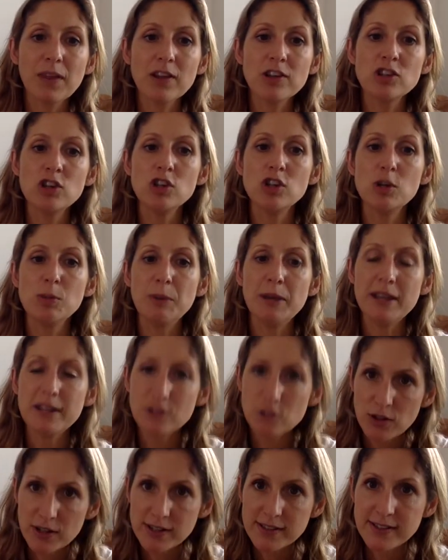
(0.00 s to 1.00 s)
Should you be
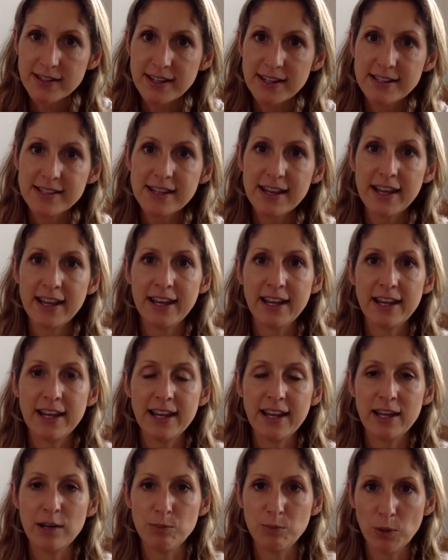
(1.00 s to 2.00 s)
interested
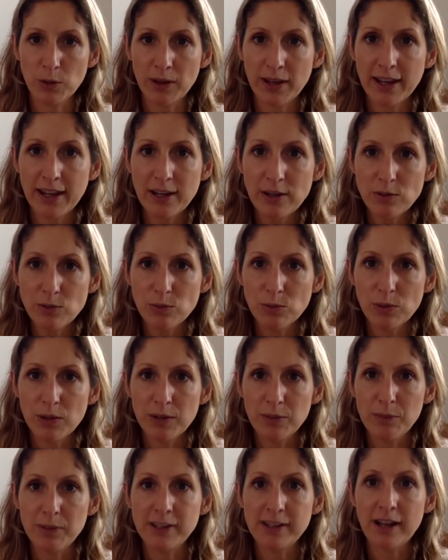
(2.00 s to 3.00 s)
in booking in,
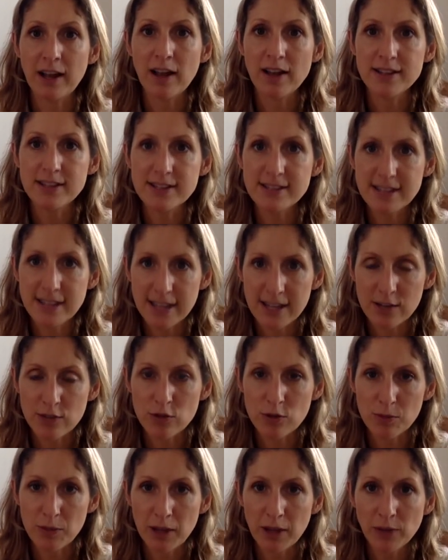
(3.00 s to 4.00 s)
we'd be delighted to hear
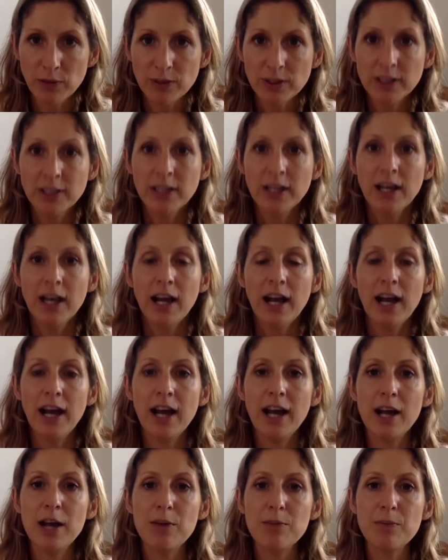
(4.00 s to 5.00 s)
from
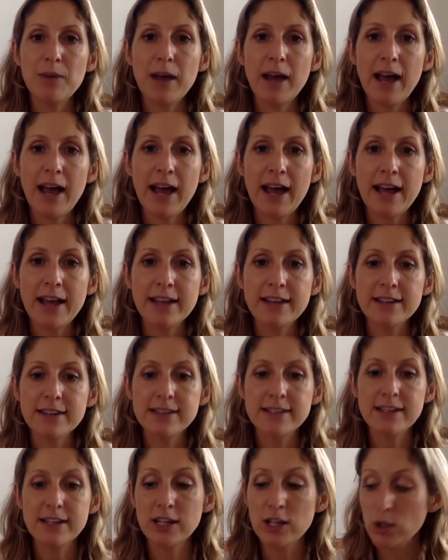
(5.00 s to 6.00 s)
you. And
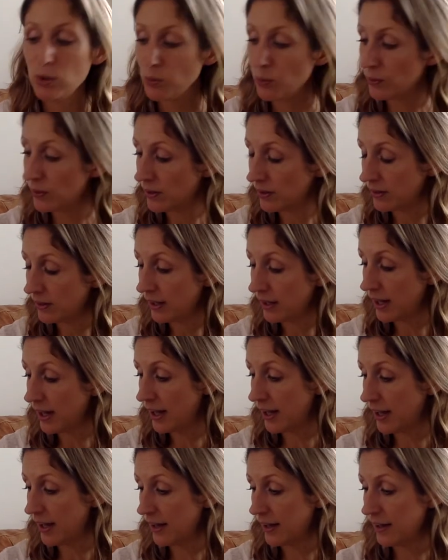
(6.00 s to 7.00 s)
you will
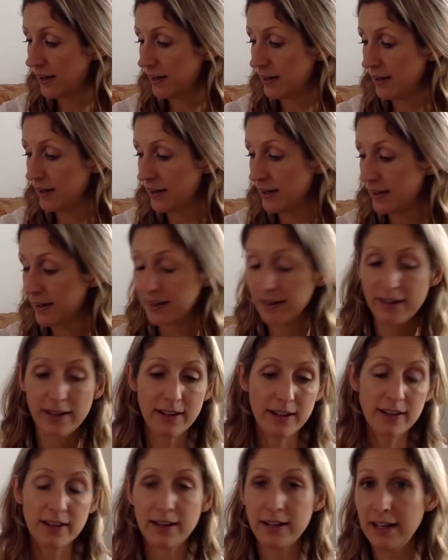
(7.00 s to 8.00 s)

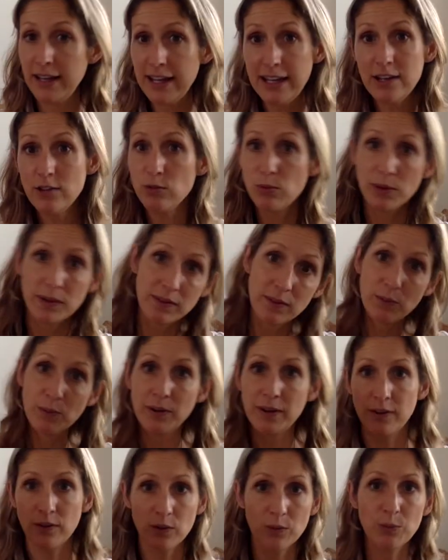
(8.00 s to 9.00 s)
leave
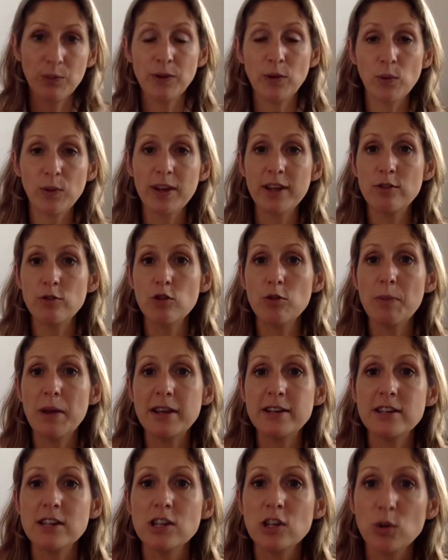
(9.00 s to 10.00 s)
with all the
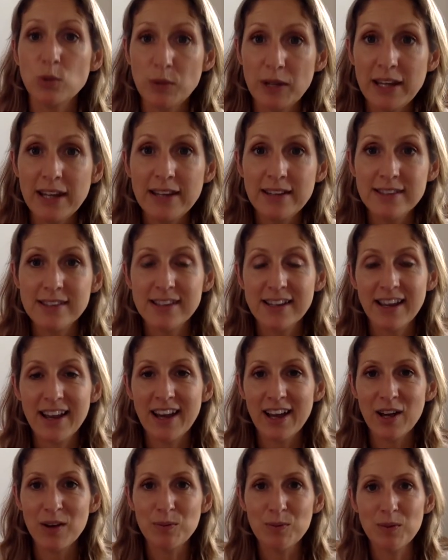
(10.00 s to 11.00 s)
information you need
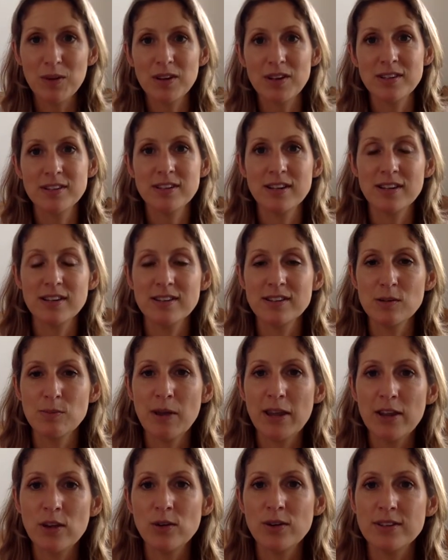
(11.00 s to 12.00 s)
to
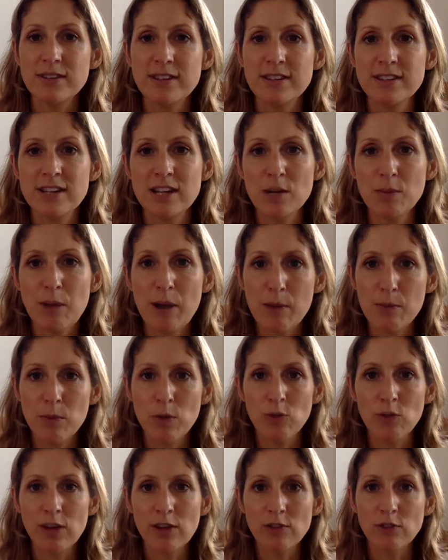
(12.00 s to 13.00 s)
make your decision about
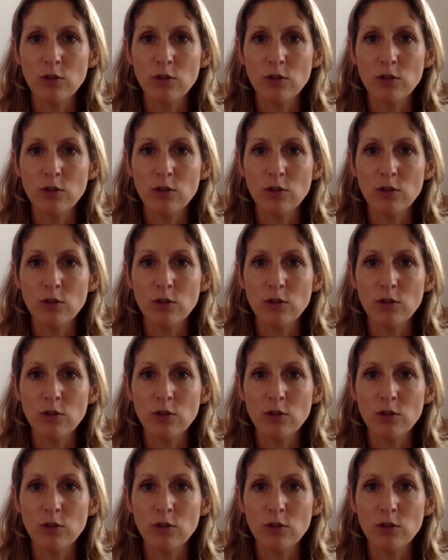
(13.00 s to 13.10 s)
moving